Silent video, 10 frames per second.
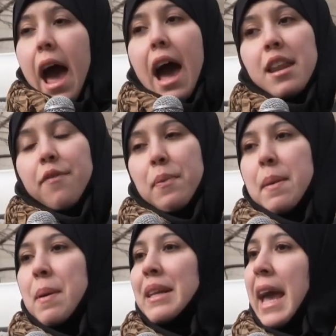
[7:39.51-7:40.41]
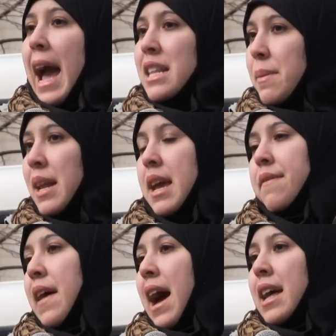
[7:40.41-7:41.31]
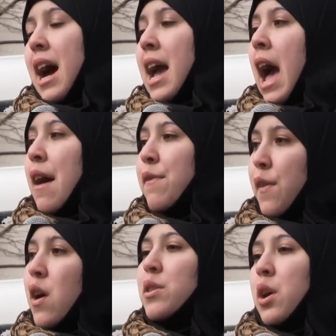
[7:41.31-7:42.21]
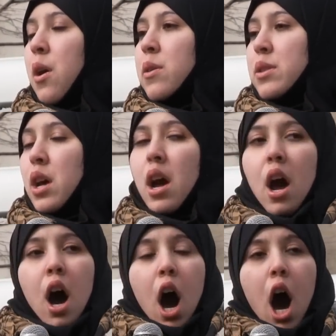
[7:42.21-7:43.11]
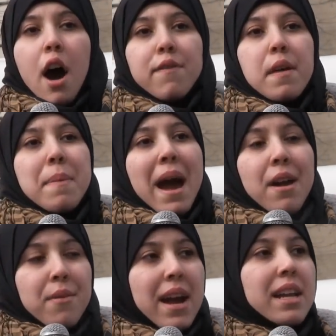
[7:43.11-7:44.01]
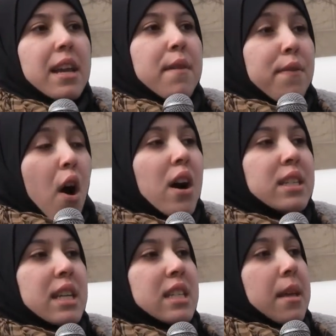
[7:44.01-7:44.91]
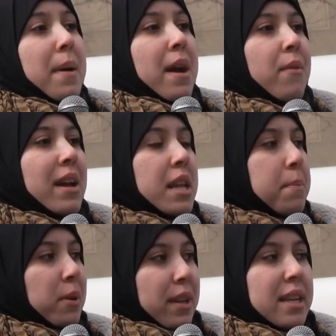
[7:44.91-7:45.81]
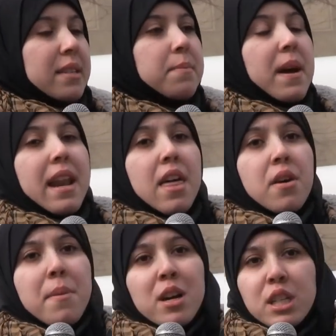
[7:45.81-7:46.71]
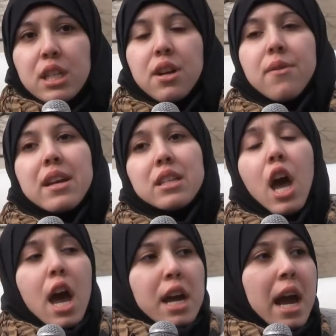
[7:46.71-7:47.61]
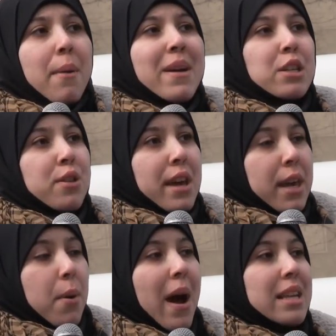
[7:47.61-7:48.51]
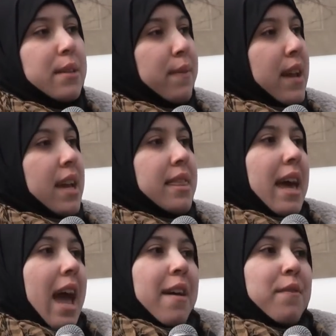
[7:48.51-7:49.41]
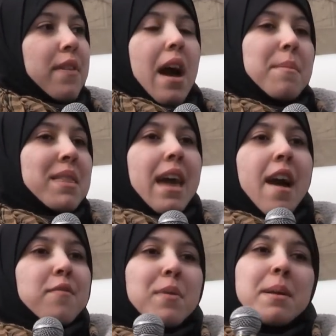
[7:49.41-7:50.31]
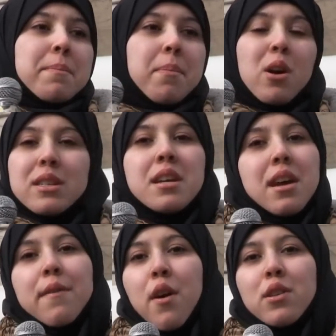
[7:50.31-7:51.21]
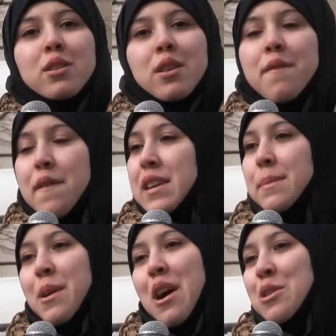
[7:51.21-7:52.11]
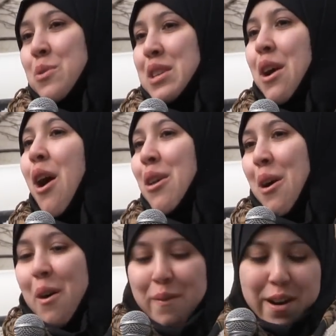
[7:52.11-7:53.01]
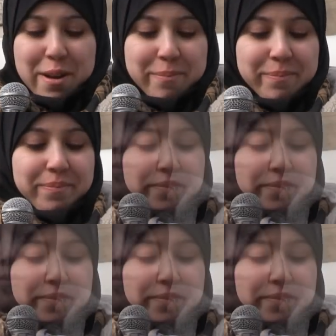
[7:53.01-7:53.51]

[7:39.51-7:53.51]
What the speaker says: And if people can't believe that, I have photos of the Bahraini forces, the Bahraini policemen and the mercenaries going to the US fleet. They have been posting their photos on Facebook, on Twitter, all over.